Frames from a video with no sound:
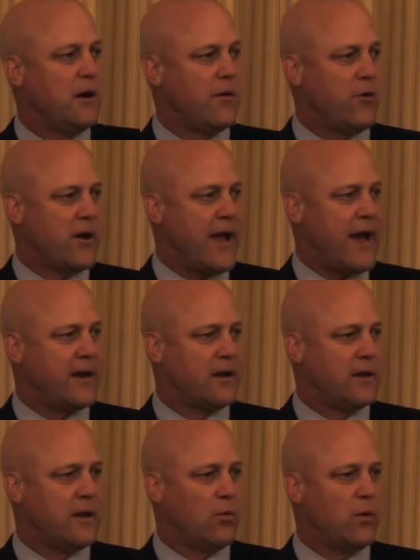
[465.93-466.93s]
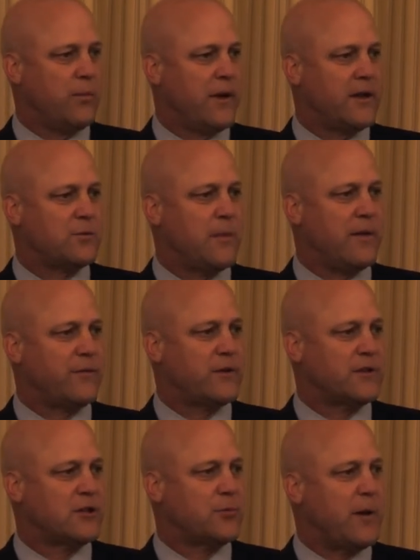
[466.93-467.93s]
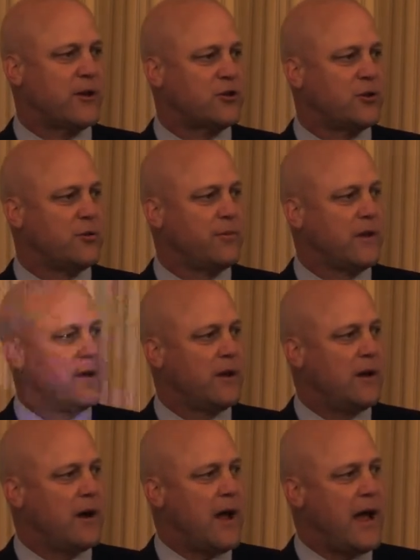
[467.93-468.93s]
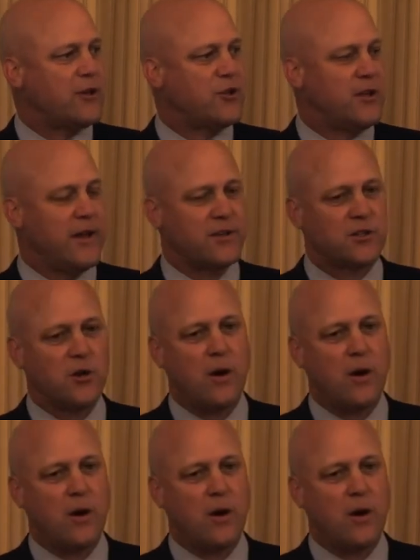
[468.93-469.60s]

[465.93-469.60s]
of organically what makes Memphis as special as she is.